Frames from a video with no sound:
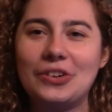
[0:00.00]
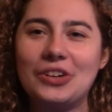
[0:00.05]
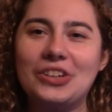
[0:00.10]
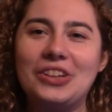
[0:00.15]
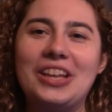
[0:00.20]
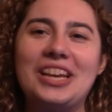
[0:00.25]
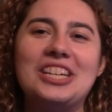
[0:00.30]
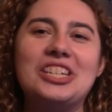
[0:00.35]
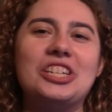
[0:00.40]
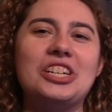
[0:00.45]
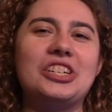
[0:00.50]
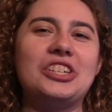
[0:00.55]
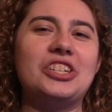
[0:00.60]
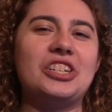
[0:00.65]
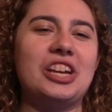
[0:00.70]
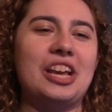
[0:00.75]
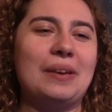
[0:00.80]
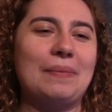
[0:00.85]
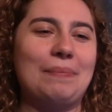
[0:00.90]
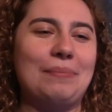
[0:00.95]

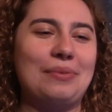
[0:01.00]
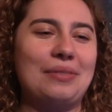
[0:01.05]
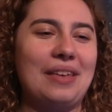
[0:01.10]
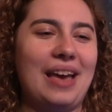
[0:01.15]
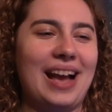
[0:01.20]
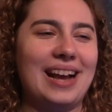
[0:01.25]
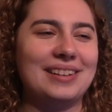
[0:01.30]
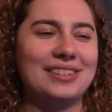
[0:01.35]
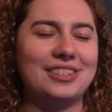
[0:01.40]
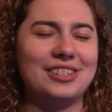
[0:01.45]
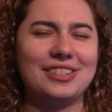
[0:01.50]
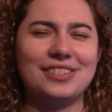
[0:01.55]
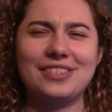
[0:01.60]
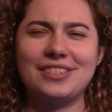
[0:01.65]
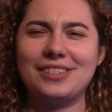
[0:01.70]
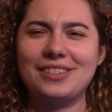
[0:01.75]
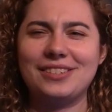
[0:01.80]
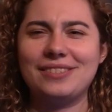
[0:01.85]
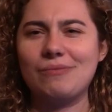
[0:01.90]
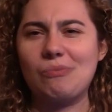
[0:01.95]
relationship that
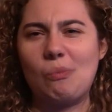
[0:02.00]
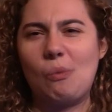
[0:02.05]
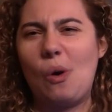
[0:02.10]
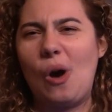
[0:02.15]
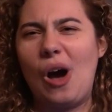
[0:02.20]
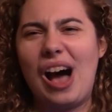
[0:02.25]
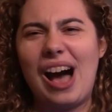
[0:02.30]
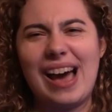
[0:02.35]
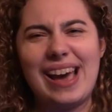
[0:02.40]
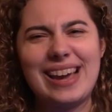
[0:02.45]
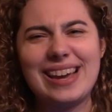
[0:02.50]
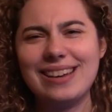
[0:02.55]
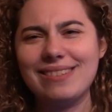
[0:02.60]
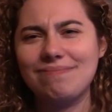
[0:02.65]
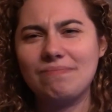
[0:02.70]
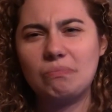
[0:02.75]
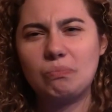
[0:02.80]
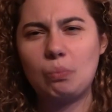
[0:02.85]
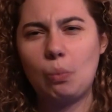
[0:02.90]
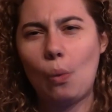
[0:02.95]
just, why?